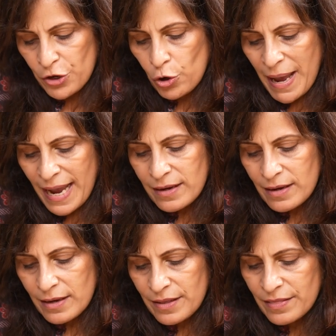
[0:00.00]

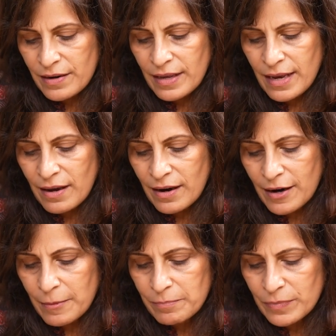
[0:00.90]
back in the day,
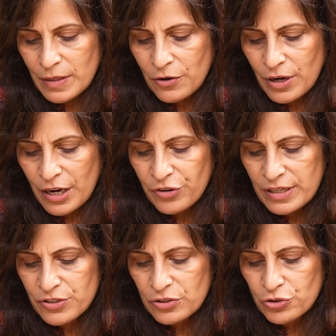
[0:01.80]

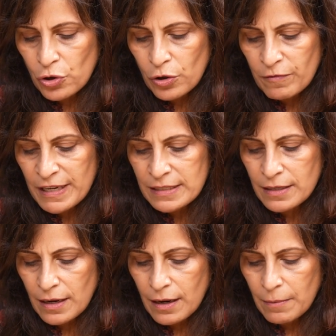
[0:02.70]
countries used to always